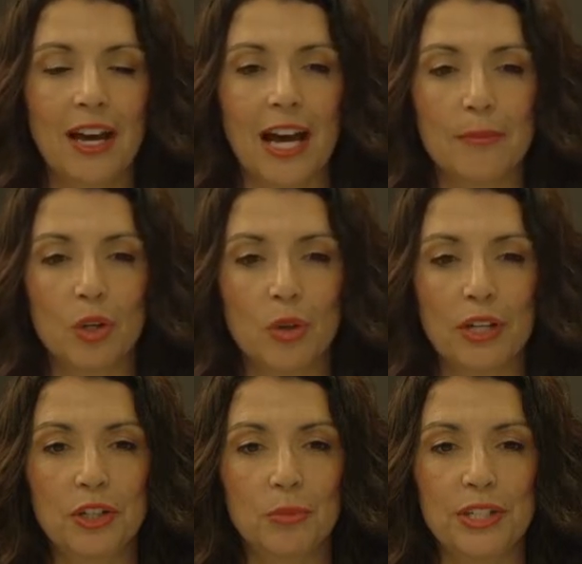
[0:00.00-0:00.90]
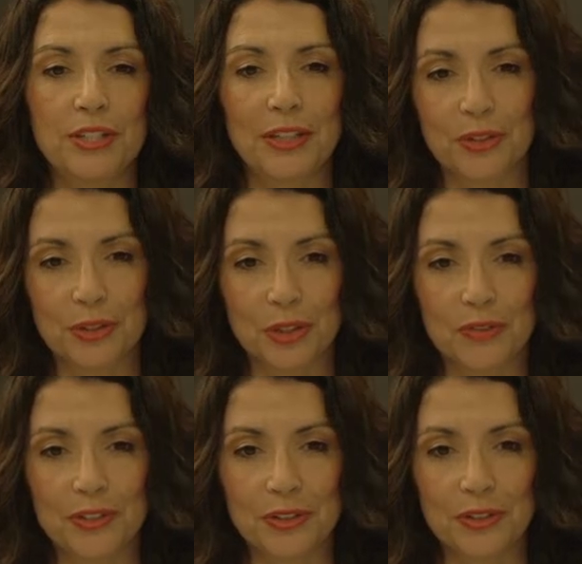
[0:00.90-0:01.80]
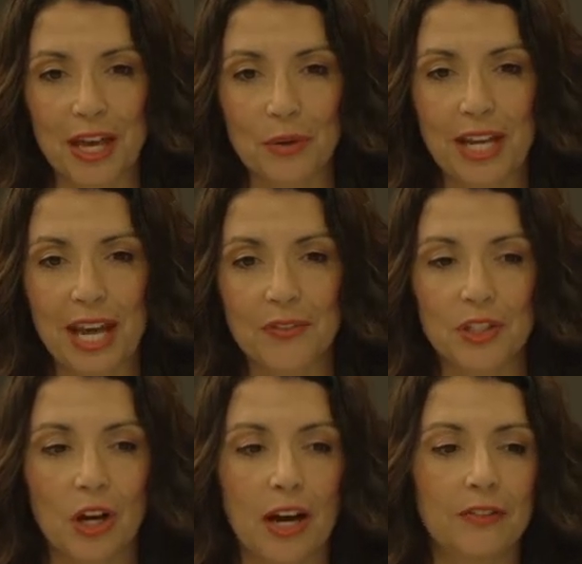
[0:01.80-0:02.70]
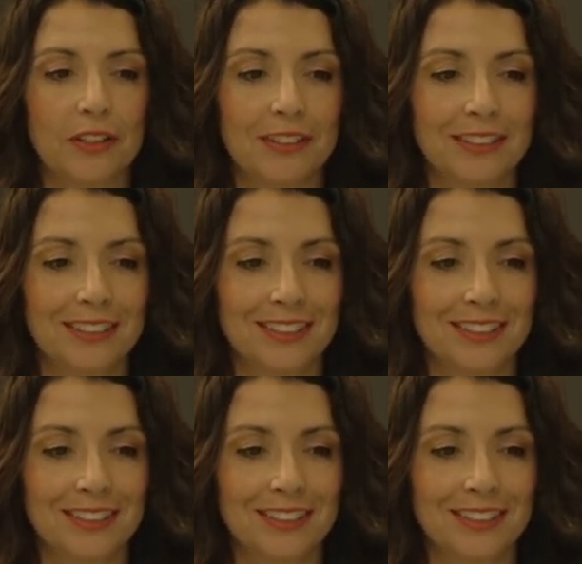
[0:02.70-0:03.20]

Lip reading: I'm going to present the services that we have to offer.